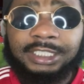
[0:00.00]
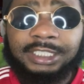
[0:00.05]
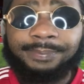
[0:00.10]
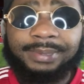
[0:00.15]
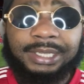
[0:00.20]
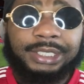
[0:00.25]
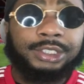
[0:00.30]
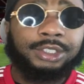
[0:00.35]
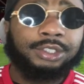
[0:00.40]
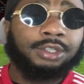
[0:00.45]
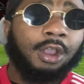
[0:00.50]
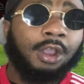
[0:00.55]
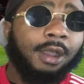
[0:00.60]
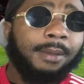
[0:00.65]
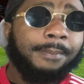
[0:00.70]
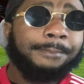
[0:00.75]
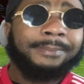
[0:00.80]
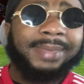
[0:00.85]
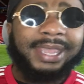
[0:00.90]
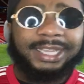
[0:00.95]
to be
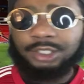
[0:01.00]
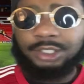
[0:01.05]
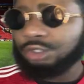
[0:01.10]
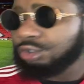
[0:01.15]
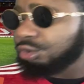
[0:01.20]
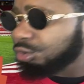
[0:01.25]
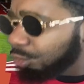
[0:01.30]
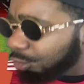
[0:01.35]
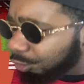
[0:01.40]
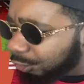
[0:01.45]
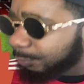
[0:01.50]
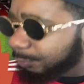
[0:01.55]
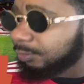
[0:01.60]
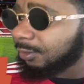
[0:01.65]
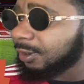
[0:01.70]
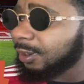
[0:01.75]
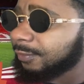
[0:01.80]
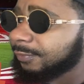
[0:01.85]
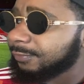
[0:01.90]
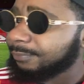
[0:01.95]
Scott McSauce,
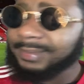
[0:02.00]
bruv.